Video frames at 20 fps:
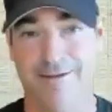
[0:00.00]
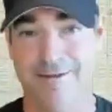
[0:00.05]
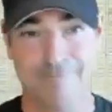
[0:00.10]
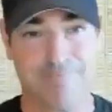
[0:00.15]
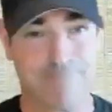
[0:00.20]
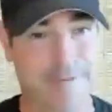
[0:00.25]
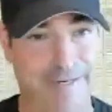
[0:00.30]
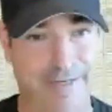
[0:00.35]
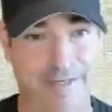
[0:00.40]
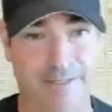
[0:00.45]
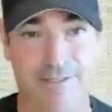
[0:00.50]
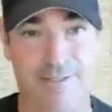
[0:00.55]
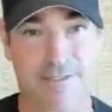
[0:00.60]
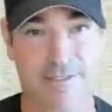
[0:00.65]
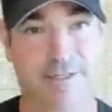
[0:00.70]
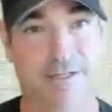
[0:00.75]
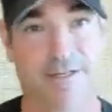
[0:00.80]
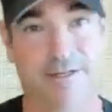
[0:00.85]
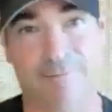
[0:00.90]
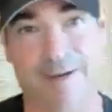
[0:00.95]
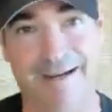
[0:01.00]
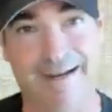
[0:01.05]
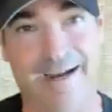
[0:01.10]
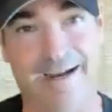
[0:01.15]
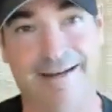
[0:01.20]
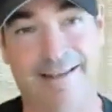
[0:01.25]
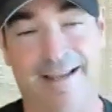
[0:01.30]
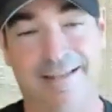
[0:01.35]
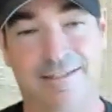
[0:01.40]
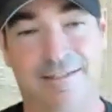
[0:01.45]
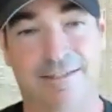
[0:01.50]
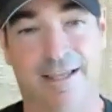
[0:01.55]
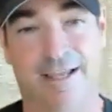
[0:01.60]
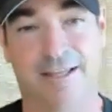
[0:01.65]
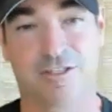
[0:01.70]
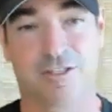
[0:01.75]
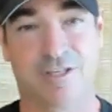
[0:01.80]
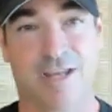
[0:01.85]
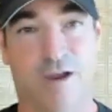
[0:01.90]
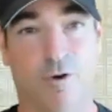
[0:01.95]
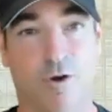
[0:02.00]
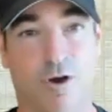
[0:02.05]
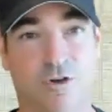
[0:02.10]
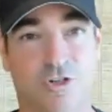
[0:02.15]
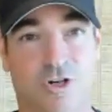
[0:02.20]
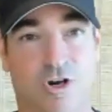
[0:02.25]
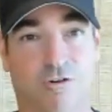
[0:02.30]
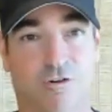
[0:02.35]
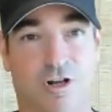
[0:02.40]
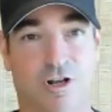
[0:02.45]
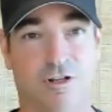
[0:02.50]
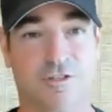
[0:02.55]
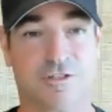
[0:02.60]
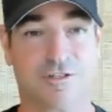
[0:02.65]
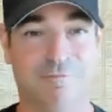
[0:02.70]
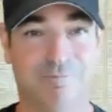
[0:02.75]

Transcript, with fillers: because, you know, that's how Ojo rolls.